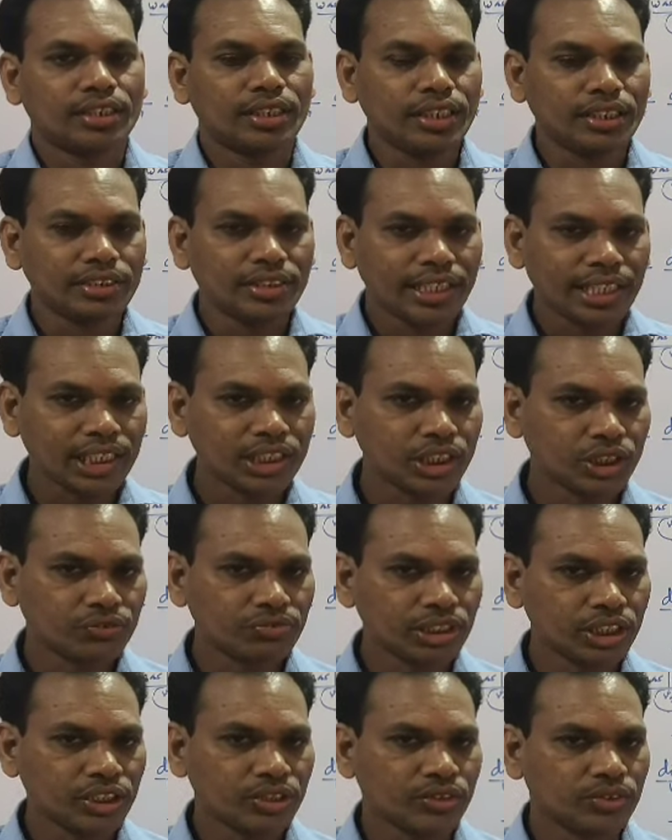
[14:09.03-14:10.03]
in next
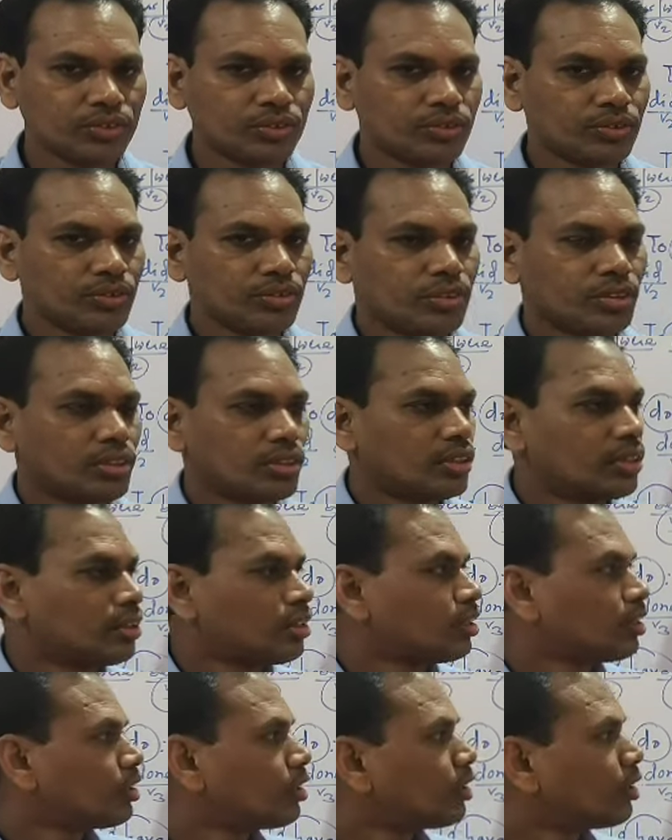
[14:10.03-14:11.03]
video,
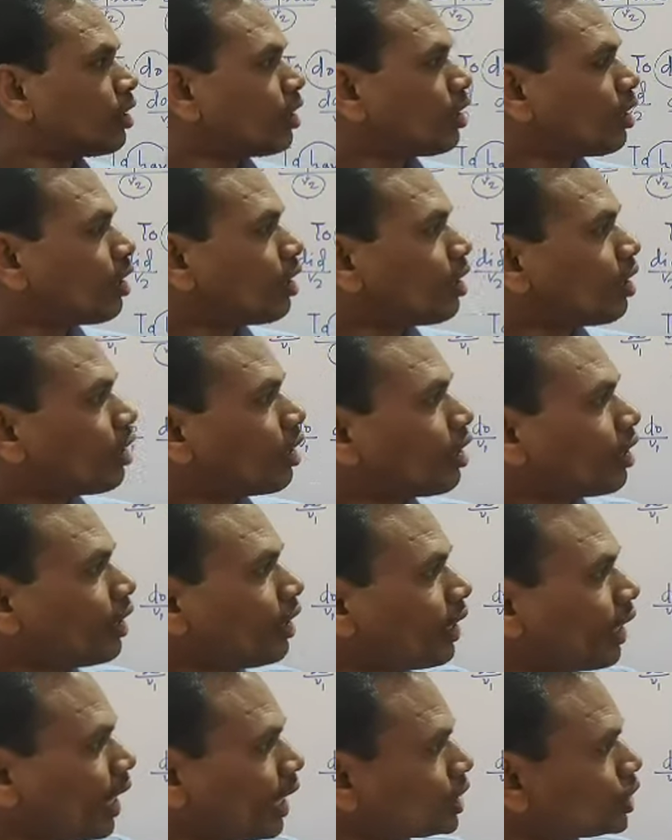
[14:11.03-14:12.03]

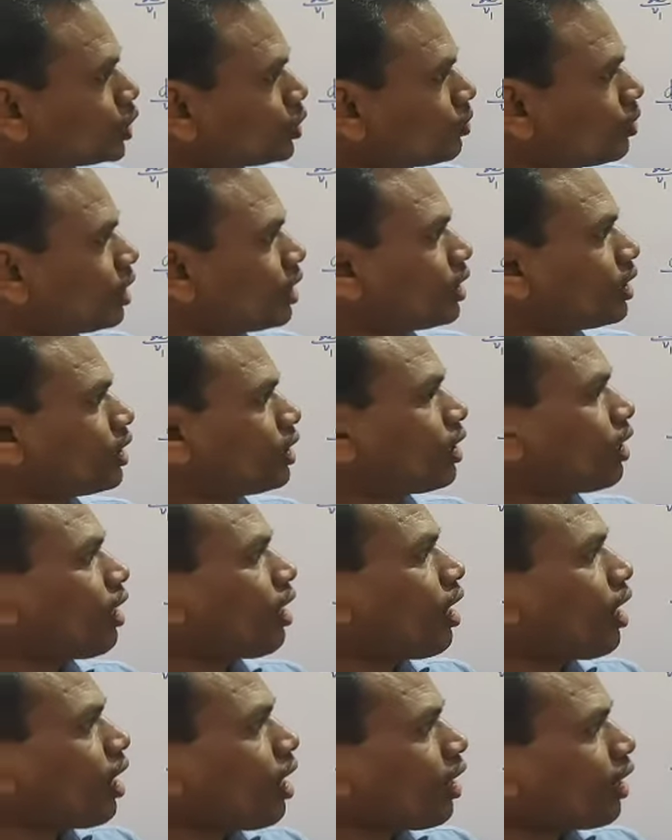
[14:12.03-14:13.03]
gradually
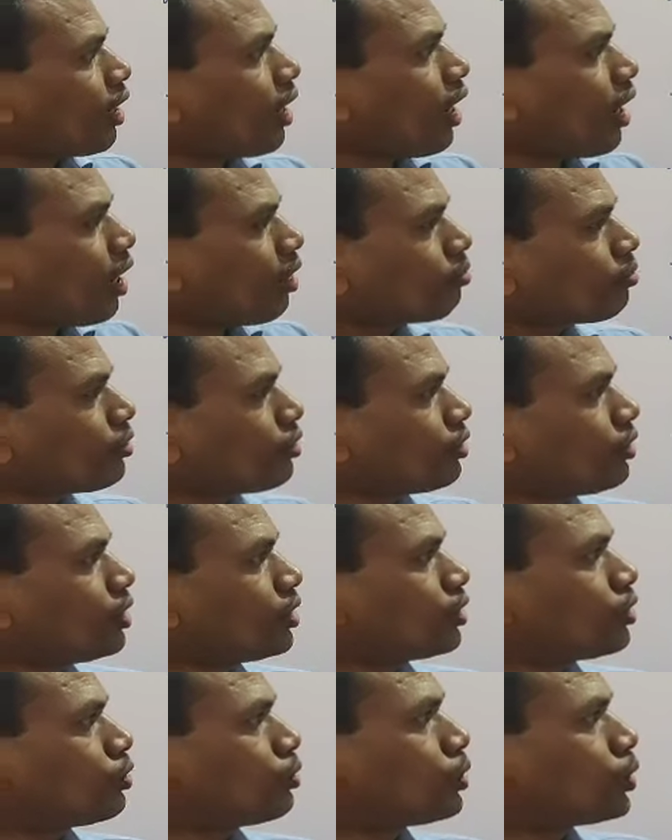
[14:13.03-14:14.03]
I am
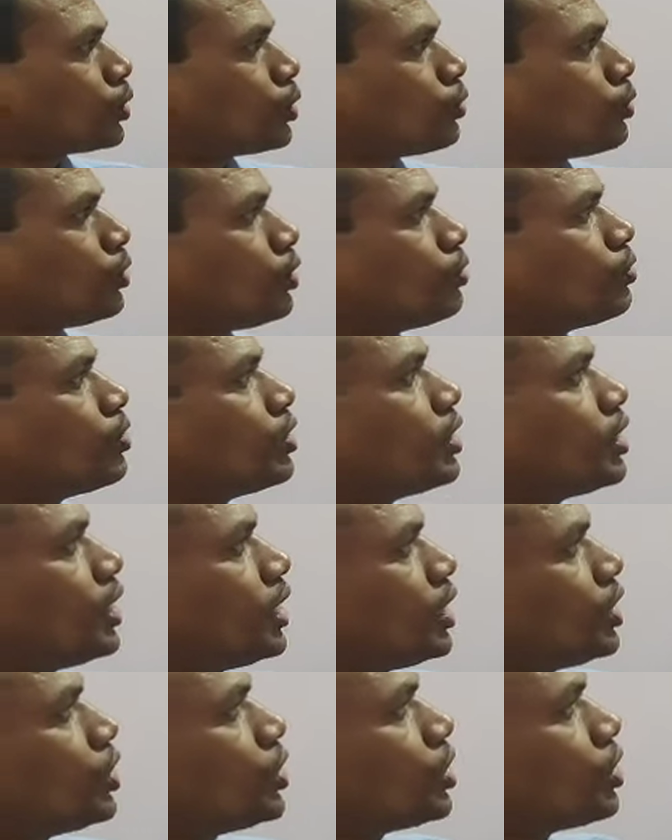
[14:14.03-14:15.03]
going to show you the
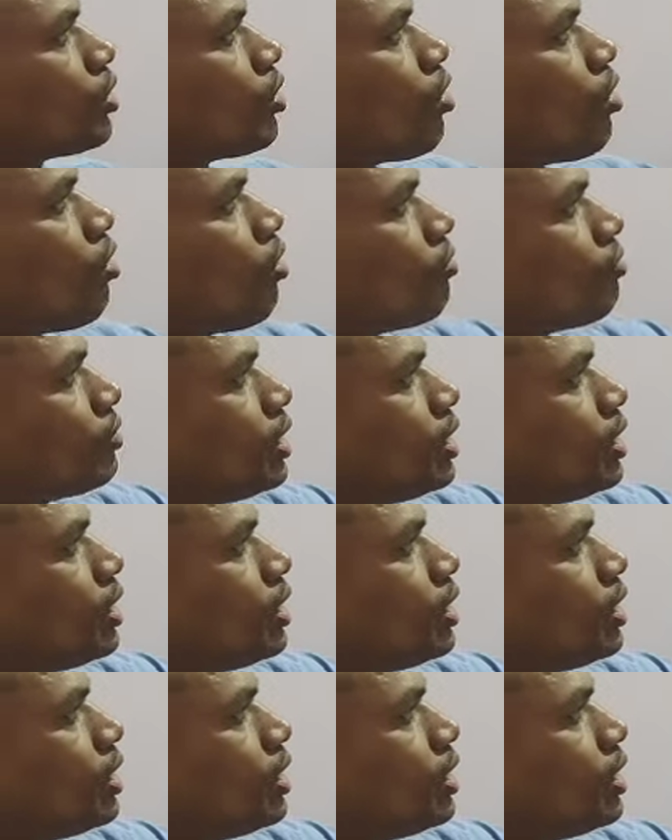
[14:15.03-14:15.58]
nature of